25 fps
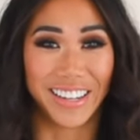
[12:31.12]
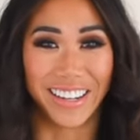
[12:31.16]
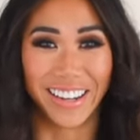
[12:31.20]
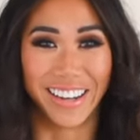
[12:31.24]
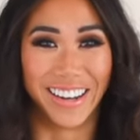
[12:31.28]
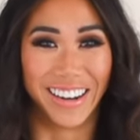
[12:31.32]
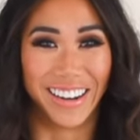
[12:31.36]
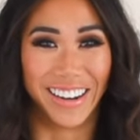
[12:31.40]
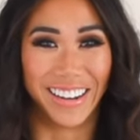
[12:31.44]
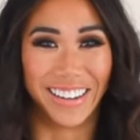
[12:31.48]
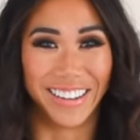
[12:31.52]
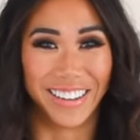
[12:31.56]

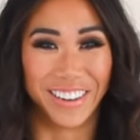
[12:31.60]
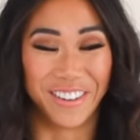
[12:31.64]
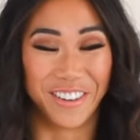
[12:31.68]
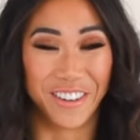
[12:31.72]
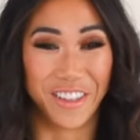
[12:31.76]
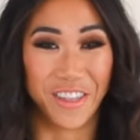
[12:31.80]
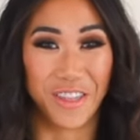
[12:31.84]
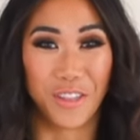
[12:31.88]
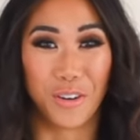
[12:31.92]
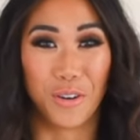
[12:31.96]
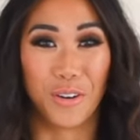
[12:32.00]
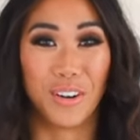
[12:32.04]
hear
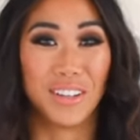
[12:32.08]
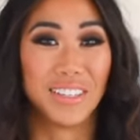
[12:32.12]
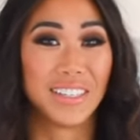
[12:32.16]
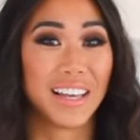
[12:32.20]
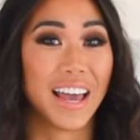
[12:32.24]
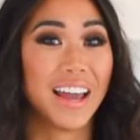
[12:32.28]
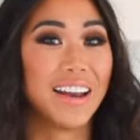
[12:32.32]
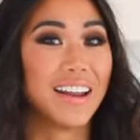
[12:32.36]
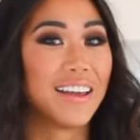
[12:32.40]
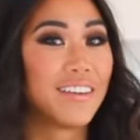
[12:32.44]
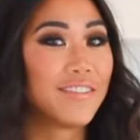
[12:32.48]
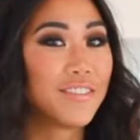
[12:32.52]
your thoughts.
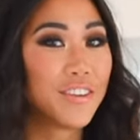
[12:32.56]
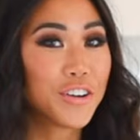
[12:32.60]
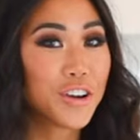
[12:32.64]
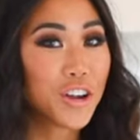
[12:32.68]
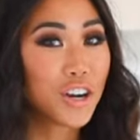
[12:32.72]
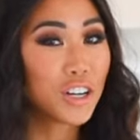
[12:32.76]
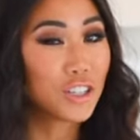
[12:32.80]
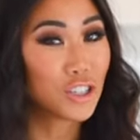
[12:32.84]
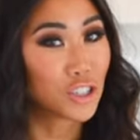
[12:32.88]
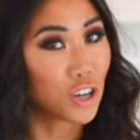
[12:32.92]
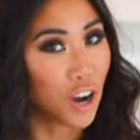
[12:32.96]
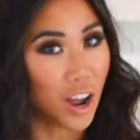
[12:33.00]
And if you're
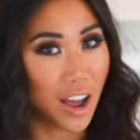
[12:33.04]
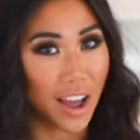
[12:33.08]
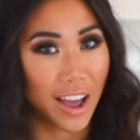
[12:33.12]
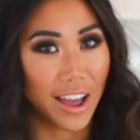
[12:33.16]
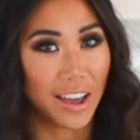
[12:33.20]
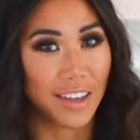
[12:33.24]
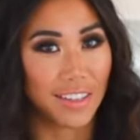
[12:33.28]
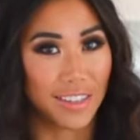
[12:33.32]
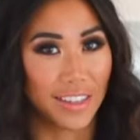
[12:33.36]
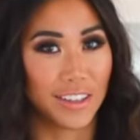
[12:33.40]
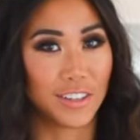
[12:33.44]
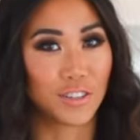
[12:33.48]
gonna
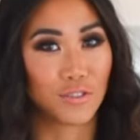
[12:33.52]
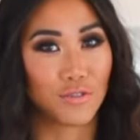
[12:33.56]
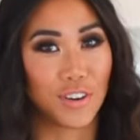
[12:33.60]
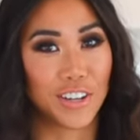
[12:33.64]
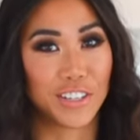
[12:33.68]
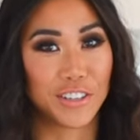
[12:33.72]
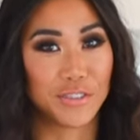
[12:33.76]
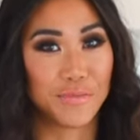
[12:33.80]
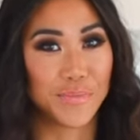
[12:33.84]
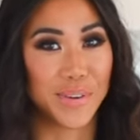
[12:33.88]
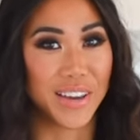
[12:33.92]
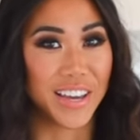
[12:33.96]
try this
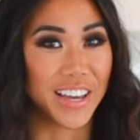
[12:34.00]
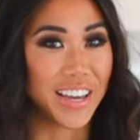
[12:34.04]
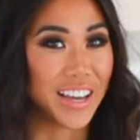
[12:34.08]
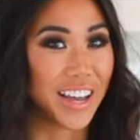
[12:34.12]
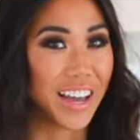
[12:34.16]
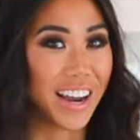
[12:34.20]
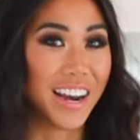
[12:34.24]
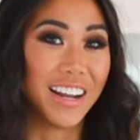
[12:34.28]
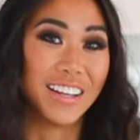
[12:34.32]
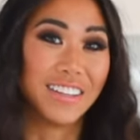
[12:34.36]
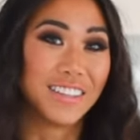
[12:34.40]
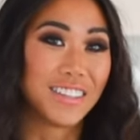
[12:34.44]

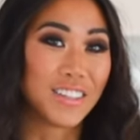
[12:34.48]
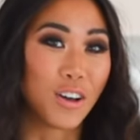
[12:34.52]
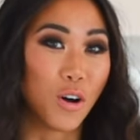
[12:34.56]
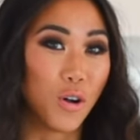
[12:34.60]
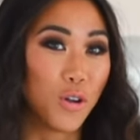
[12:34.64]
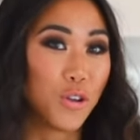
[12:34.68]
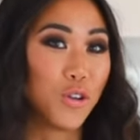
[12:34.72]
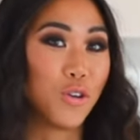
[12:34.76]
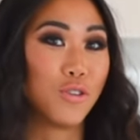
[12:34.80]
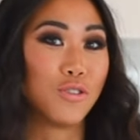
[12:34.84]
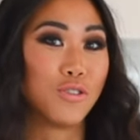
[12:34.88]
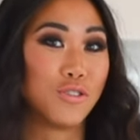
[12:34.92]
recipe and it's
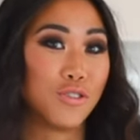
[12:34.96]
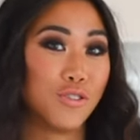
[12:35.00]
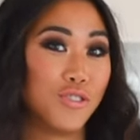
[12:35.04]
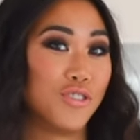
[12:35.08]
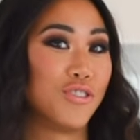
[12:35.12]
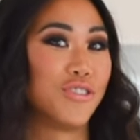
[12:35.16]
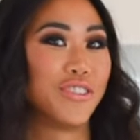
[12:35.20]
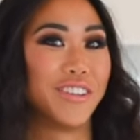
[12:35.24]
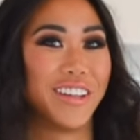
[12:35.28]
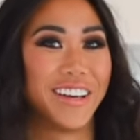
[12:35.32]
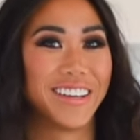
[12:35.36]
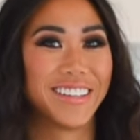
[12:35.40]
on your
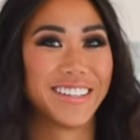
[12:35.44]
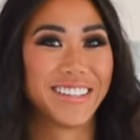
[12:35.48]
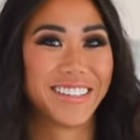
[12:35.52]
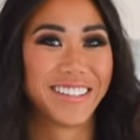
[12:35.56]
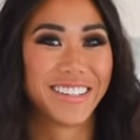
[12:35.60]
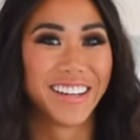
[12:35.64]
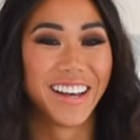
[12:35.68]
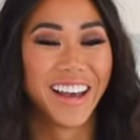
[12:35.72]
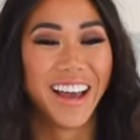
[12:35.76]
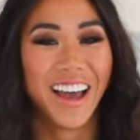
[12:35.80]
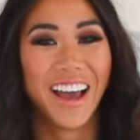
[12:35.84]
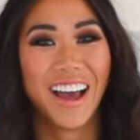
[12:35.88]
to-do
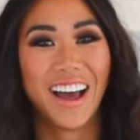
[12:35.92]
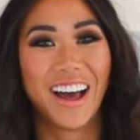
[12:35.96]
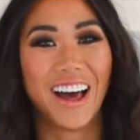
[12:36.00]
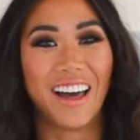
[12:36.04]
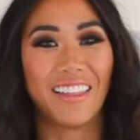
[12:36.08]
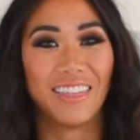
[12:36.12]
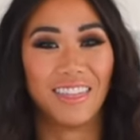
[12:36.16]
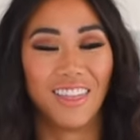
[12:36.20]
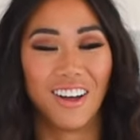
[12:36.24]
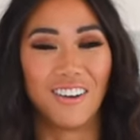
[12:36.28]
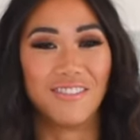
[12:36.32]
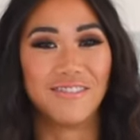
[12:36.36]
list,
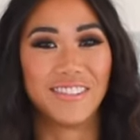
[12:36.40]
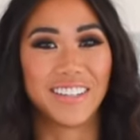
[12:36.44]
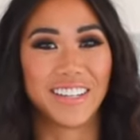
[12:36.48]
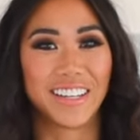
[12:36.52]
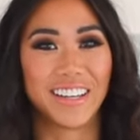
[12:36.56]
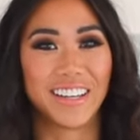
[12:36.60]
I'd love to